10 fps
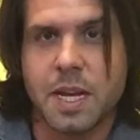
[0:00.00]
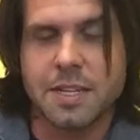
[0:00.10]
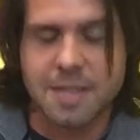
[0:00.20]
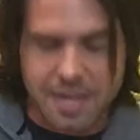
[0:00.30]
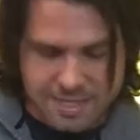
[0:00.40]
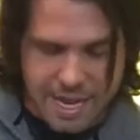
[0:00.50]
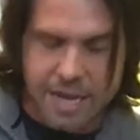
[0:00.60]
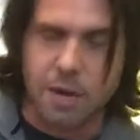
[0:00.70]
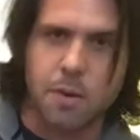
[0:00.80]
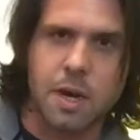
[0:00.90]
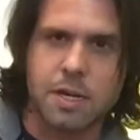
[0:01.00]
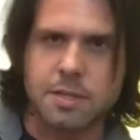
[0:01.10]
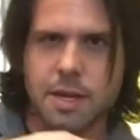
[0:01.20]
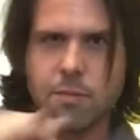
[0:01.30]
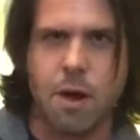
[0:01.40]
And he's got his echo on, and
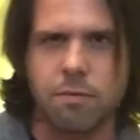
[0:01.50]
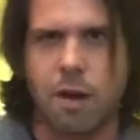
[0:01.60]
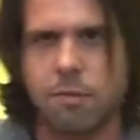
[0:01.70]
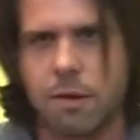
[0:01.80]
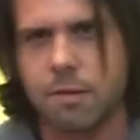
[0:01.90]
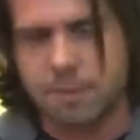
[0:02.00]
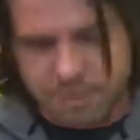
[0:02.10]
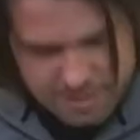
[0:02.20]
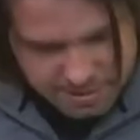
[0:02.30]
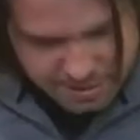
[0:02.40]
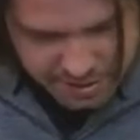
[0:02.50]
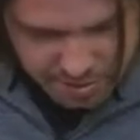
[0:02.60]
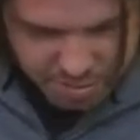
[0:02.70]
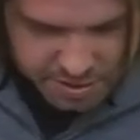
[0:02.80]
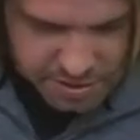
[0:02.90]
it's like blah, blah, blah, and it sounds like a
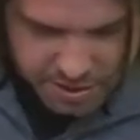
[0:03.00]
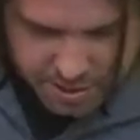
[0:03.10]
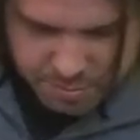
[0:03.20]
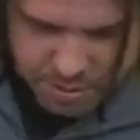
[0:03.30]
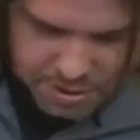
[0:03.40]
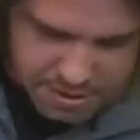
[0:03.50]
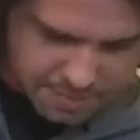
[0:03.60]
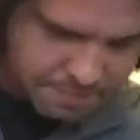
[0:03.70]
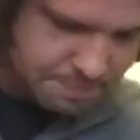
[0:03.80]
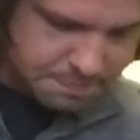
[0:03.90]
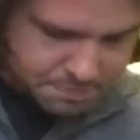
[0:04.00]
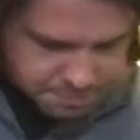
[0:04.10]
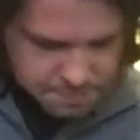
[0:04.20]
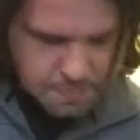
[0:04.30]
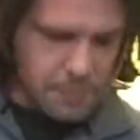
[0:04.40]
big thing, but um,
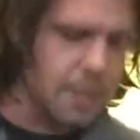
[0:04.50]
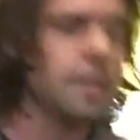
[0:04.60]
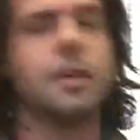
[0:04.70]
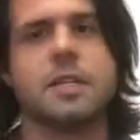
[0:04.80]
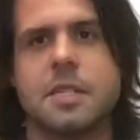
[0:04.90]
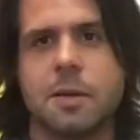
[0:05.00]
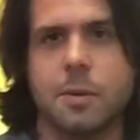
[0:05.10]
you can tell